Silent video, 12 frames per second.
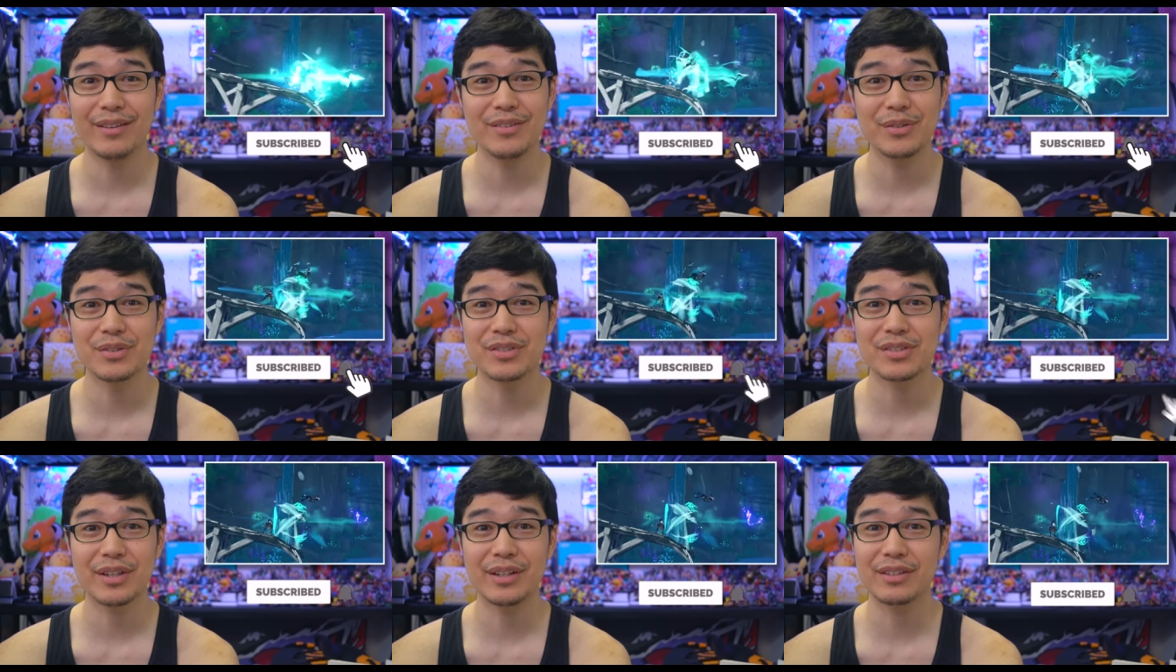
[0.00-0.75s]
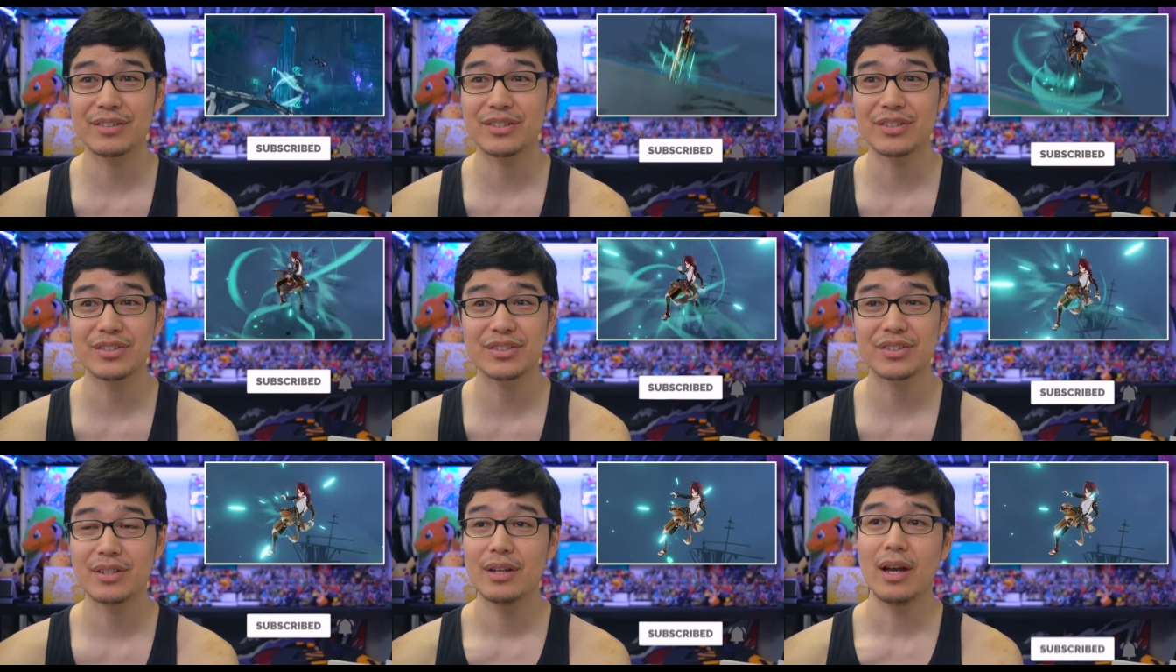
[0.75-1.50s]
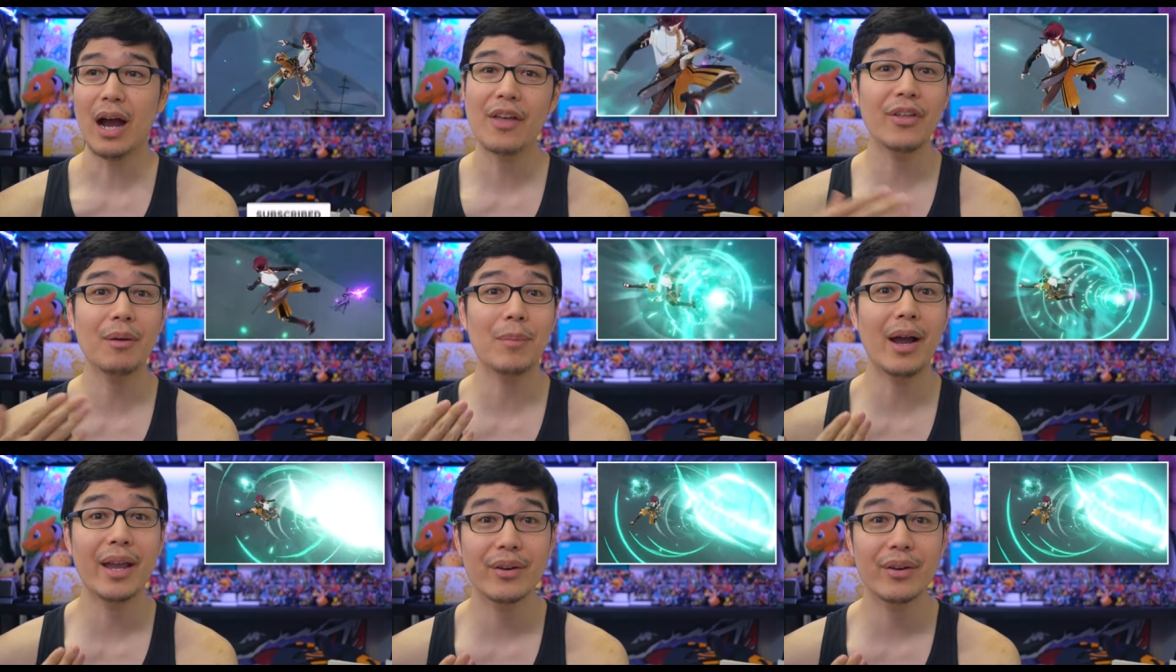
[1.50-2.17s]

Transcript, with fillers: It was like just I thought my